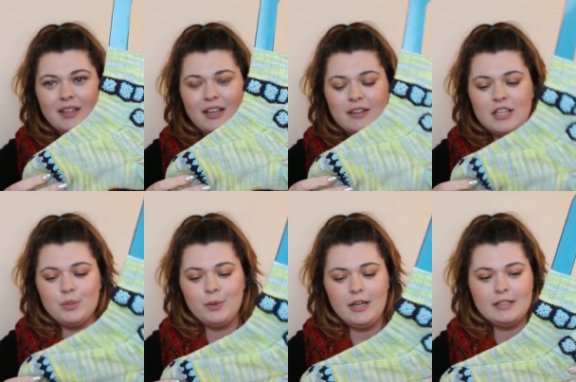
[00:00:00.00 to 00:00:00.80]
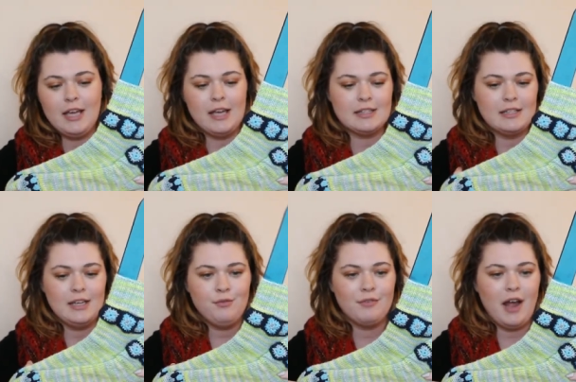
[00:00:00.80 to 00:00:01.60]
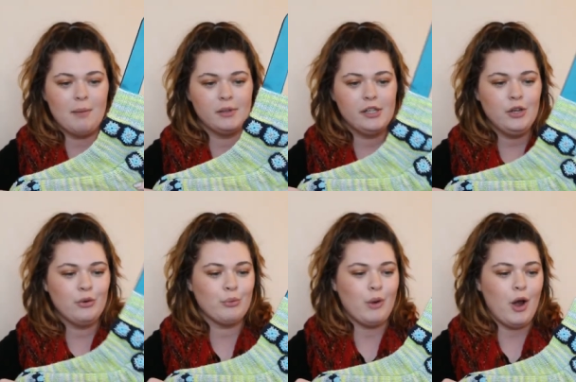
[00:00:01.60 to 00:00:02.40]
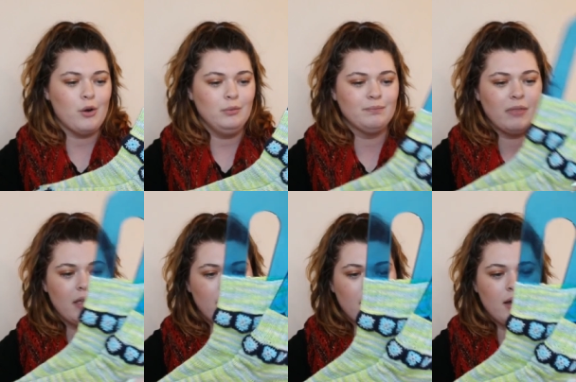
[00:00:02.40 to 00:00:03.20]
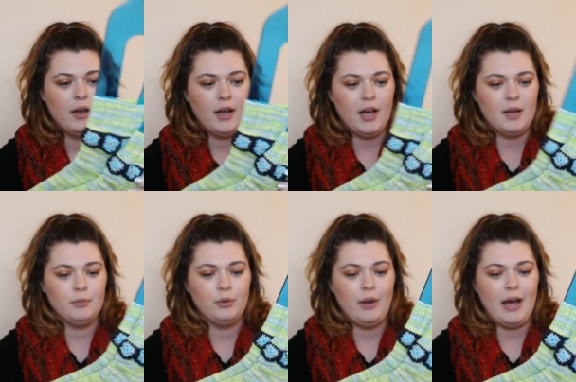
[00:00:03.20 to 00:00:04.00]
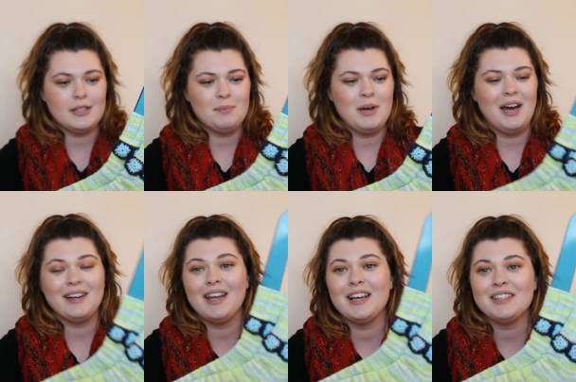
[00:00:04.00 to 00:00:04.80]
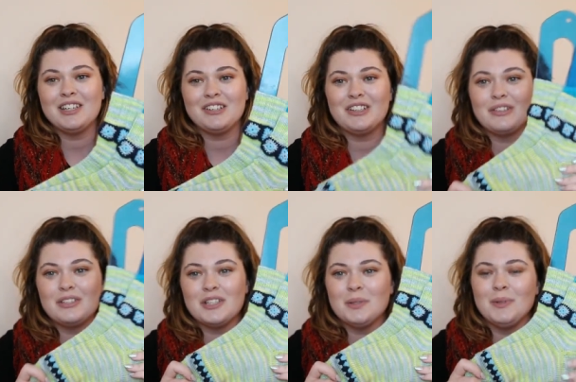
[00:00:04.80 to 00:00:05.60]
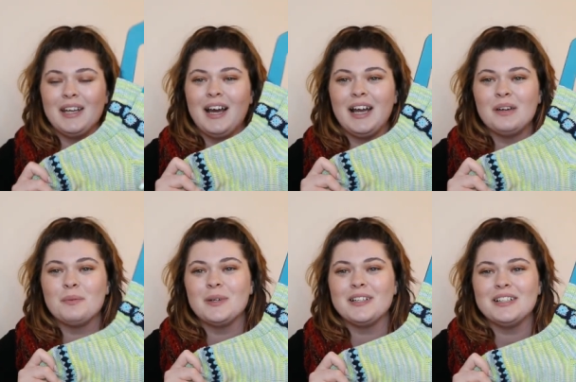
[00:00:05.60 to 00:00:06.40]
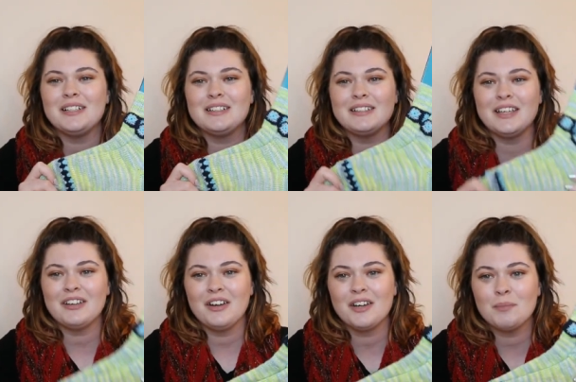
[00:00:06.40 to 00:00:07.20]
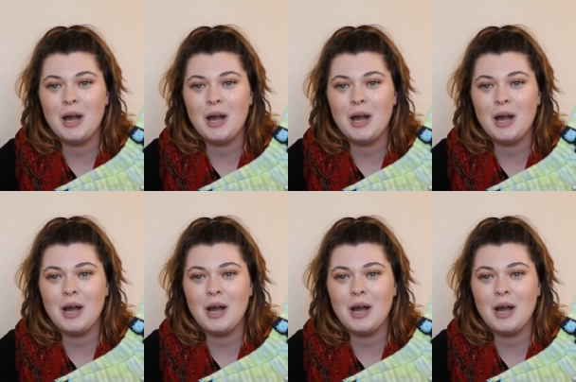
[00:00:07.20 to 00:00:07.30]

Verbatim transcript: Now these were a test knit for Emily Crow, who has a podcast here on YouTube, and I will link her